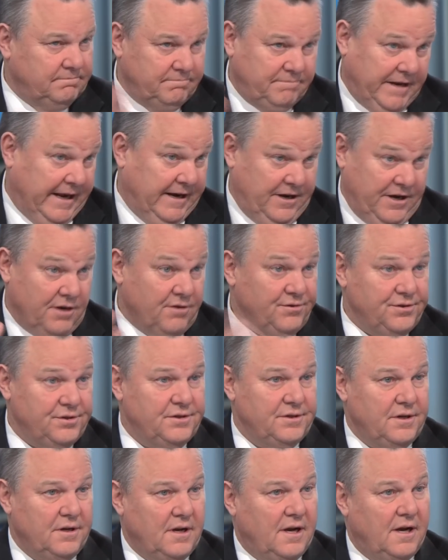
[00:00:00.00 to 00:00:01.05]
10
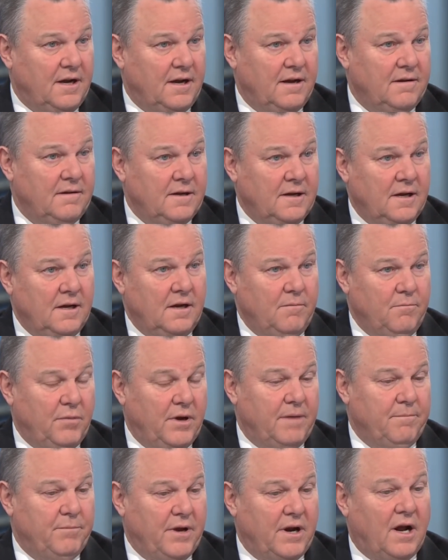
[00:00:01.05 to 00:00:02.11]
years. Uh, mm-hmm. Uh,
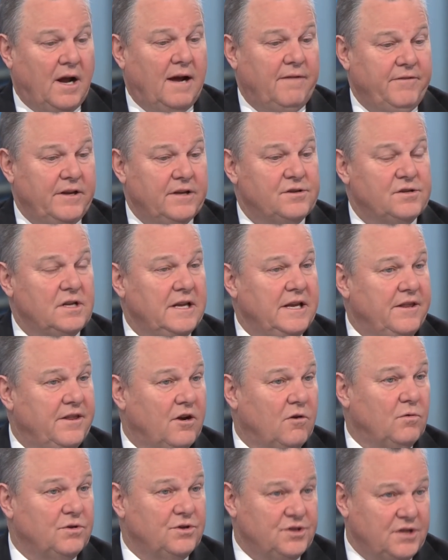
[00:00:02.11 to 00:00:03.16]
but, but obviously
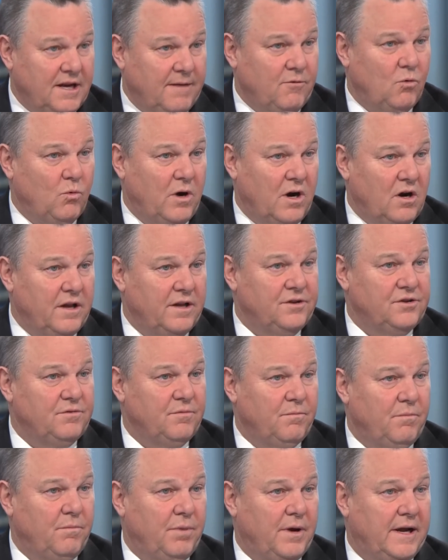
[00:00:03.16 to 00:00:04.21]
there was some awareness,
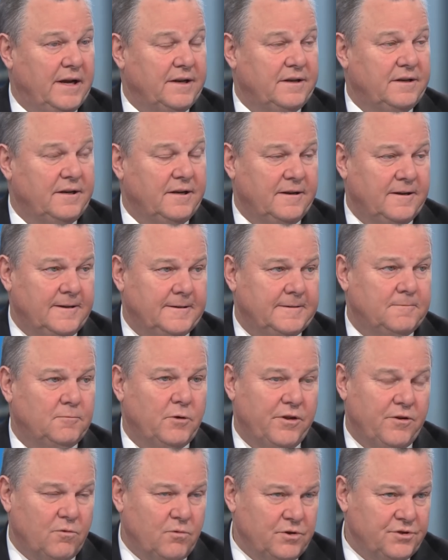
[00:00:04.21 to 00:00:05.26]
but uh,
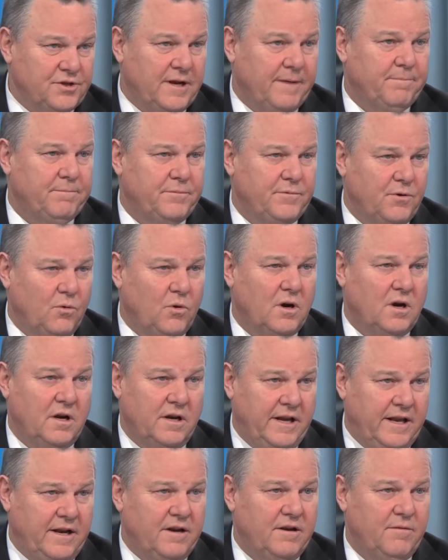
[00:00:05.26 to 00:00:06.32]
whether it was up to where it
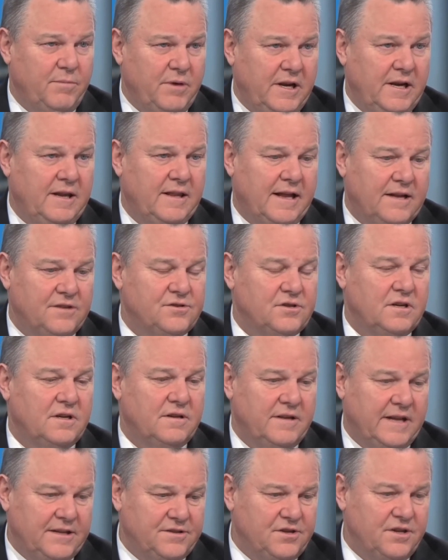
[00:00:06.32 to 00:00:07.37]
needed to be, that's
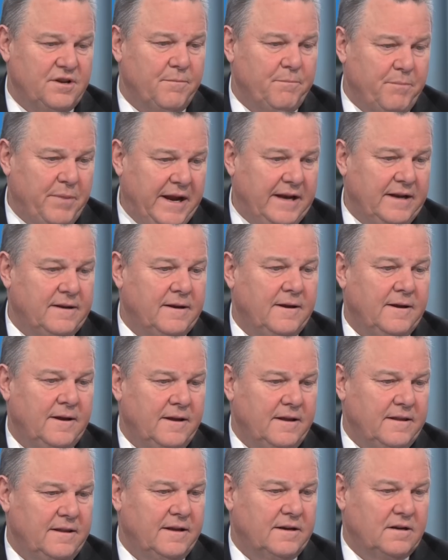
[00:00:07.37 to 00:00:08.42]
a, that's a debate
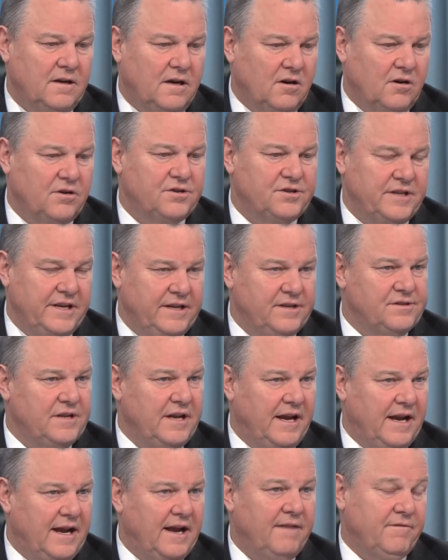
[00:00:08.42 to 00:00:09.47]
that Congress needs
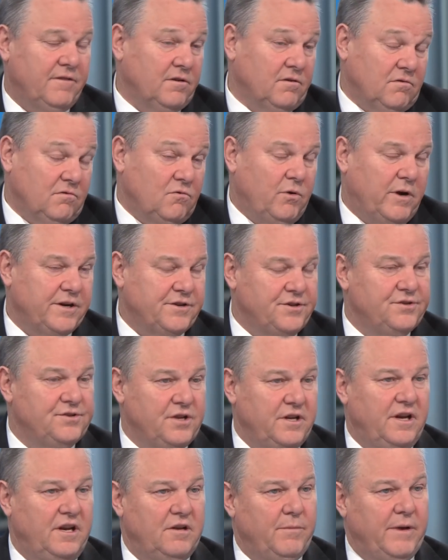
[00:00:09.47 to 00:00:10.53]
to have and questions
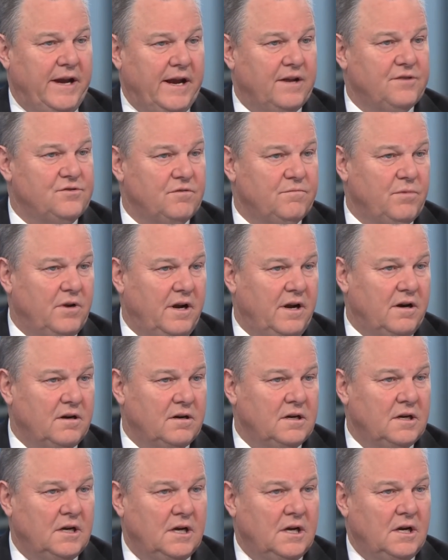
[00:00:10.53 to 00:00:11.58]
that need to be answered by
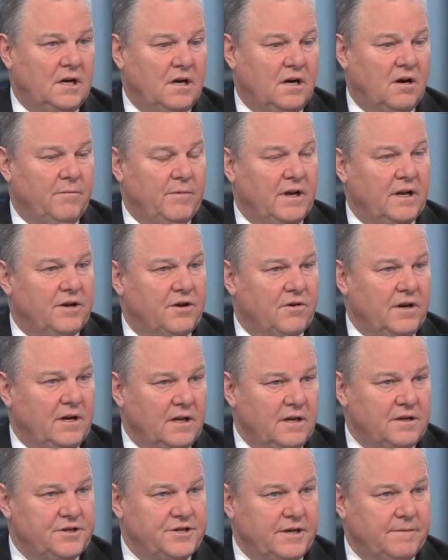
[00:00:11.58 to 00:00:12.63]
our, our military
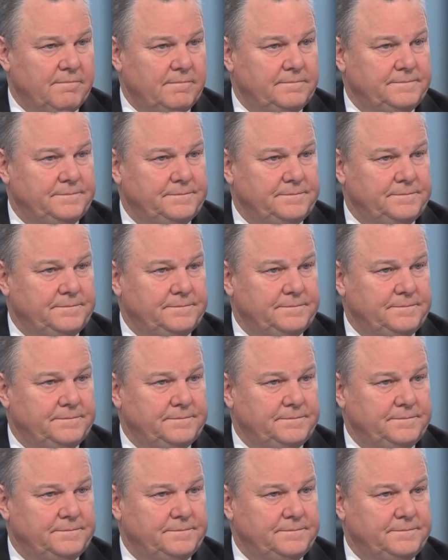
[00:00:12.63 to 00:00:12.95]
leadership.